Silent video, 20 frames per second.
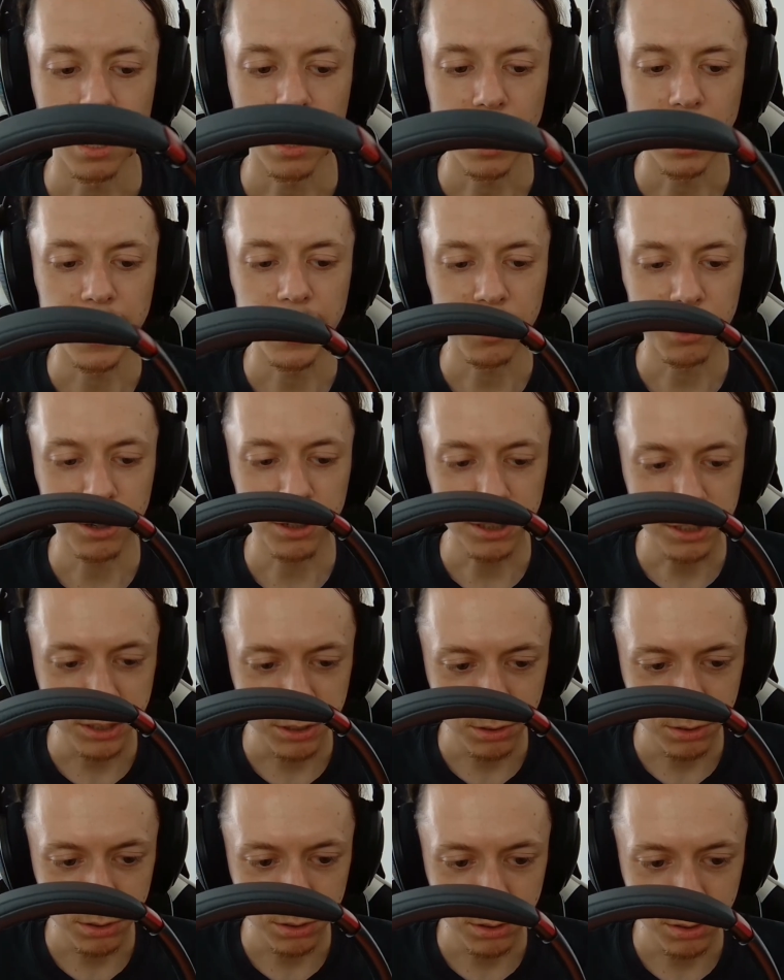I
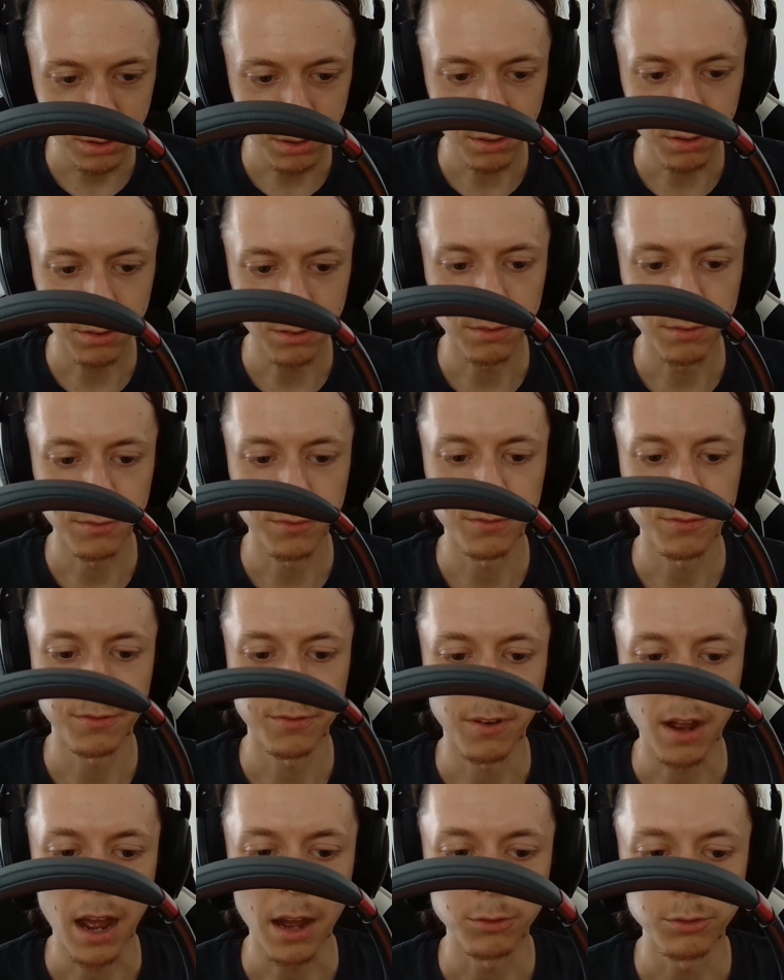also
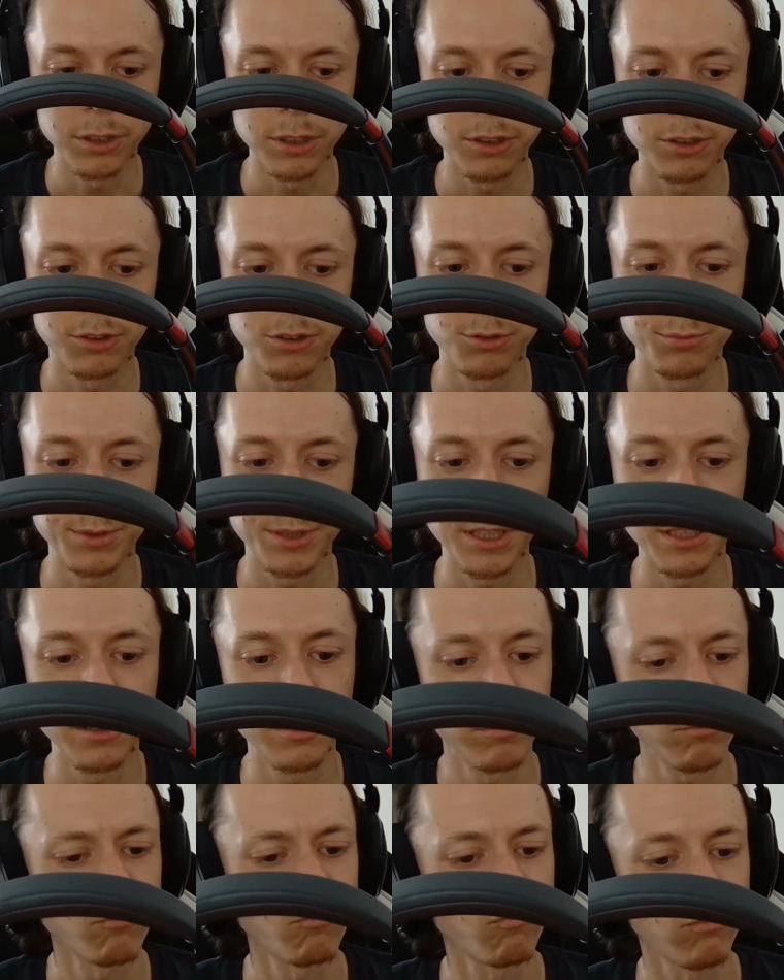found it to
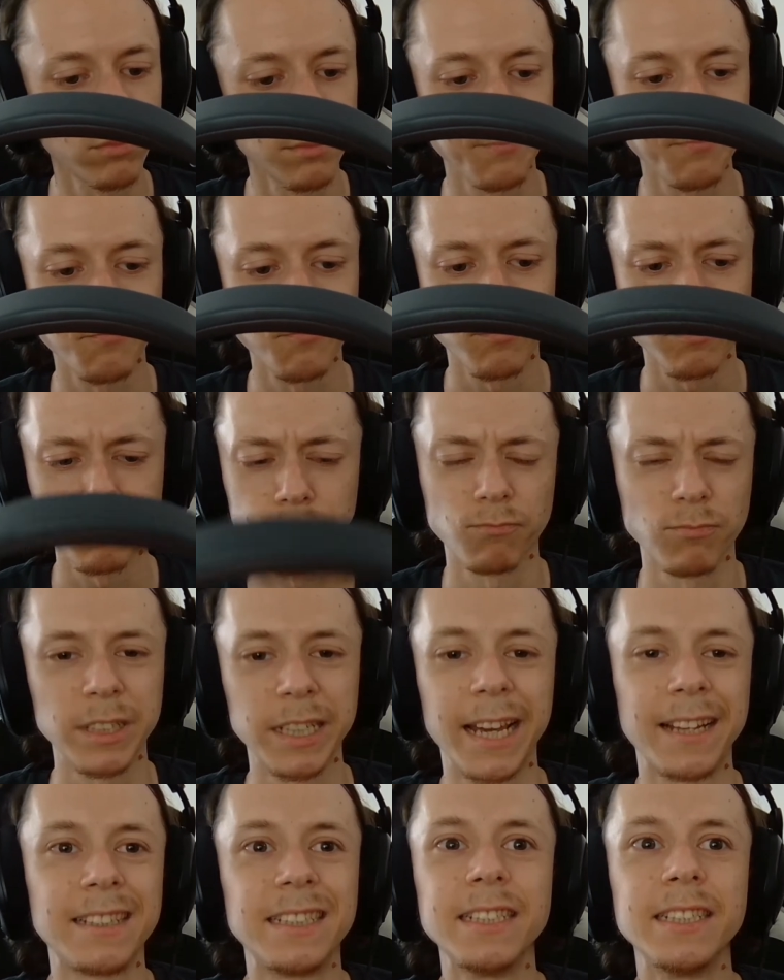be
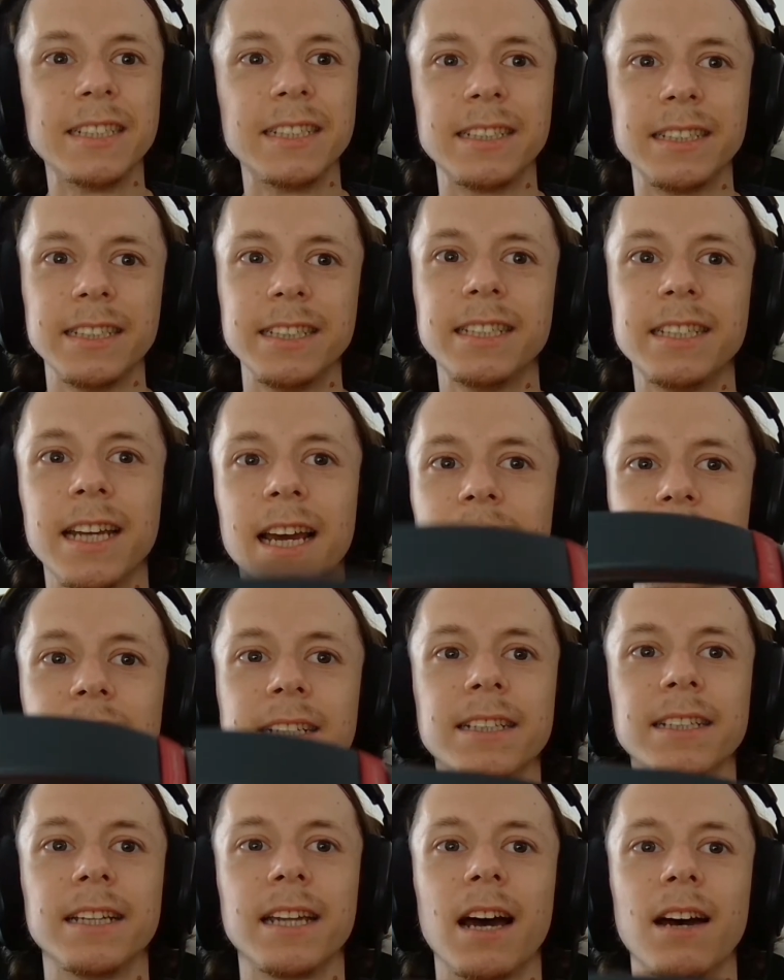yeah, detailed
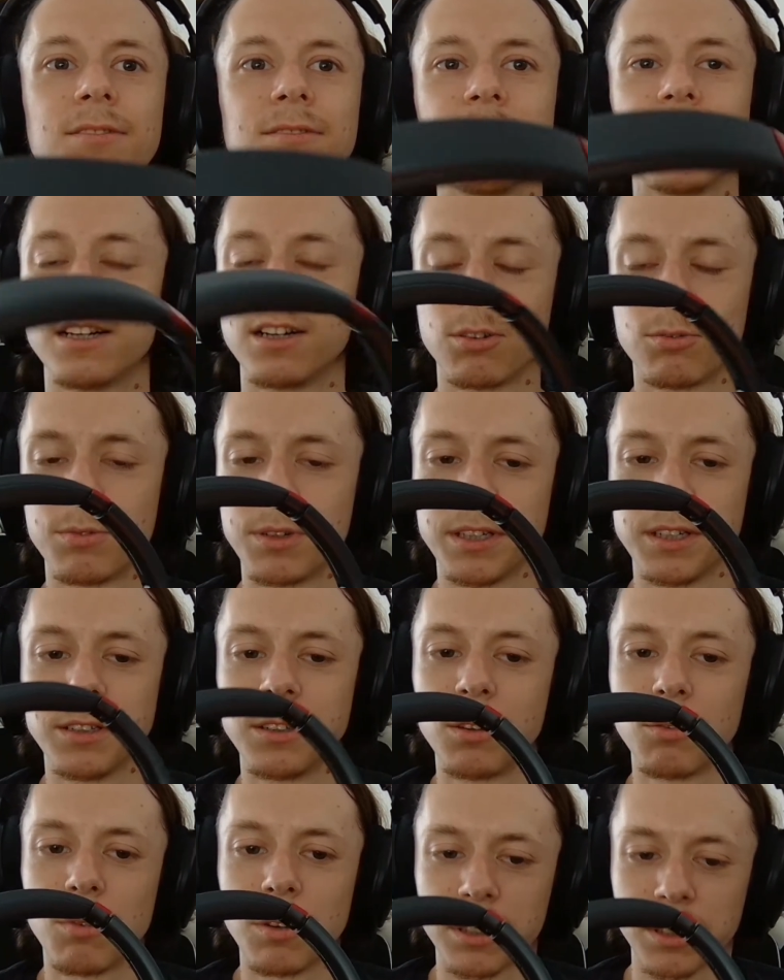enough. I don't really
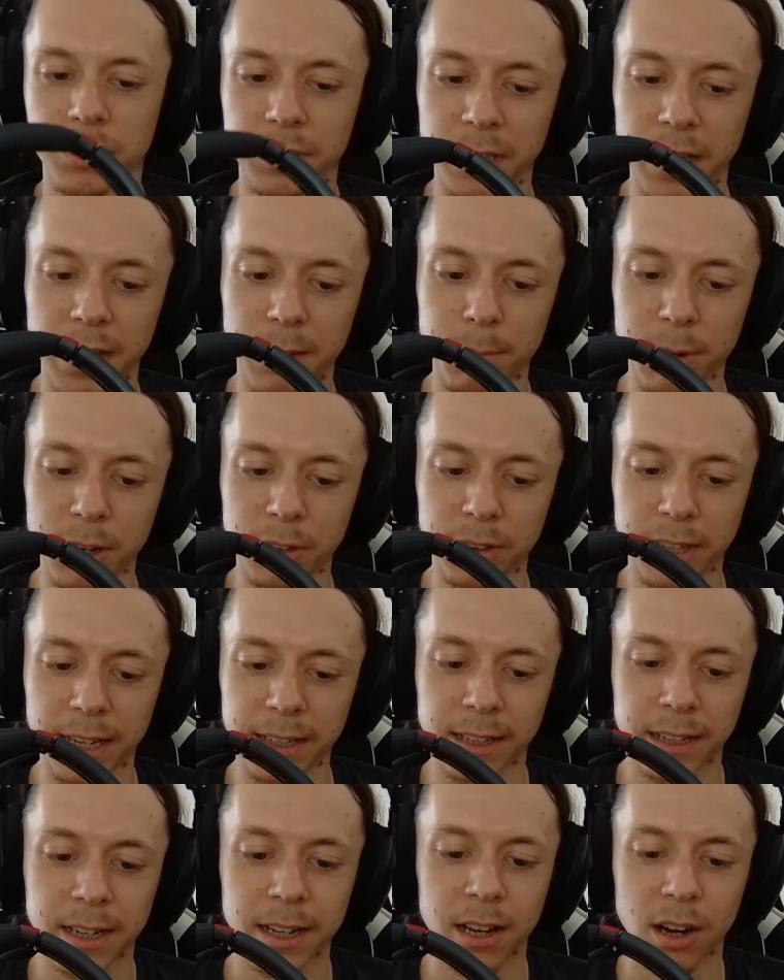know what to say about that.